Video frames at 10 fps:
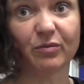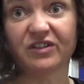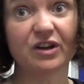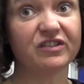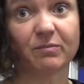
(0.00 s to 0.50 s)
there was
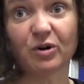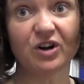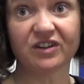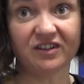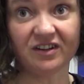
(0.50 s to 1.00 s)
no
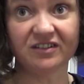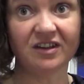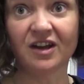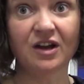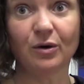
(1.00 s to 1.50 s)
surprises
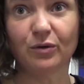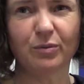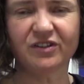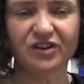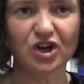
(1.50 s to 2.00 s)
or there
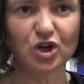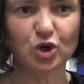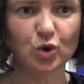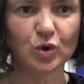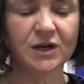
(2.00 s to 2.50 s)
was
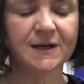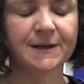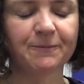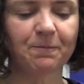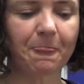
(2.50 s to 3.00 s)
no
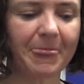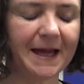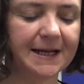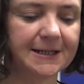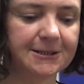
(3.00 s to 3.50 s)

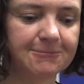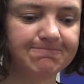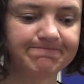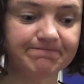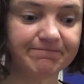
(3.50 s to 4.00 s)

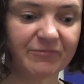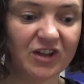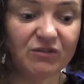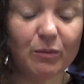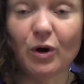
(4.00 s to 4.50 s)
um,
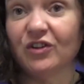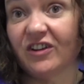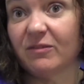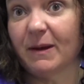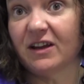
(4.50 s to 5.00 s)
things we weren't
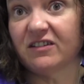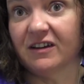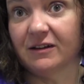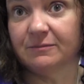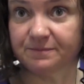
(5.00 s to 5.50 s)

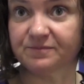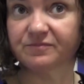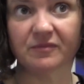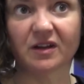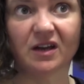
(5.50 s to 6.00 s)
expecting,
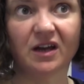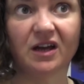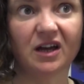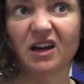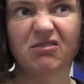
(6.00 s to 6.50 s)

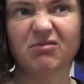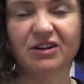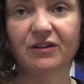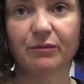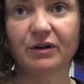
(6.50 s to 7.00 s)
uh, I
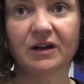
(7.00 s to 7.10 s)
don't think we'd